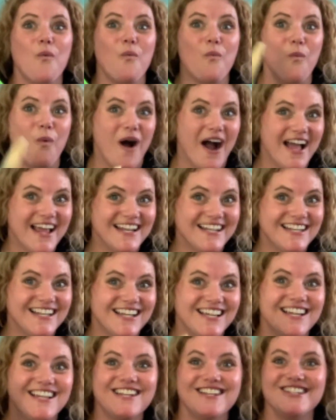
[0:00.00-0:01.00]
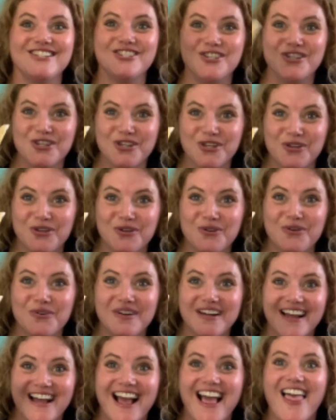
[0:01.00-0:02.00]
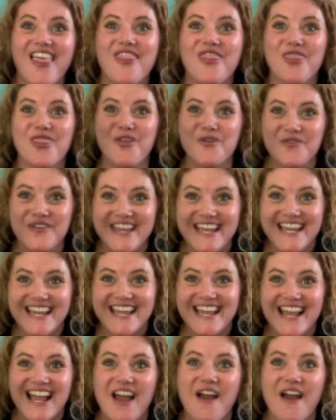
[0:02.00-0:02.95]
1, 2, 3,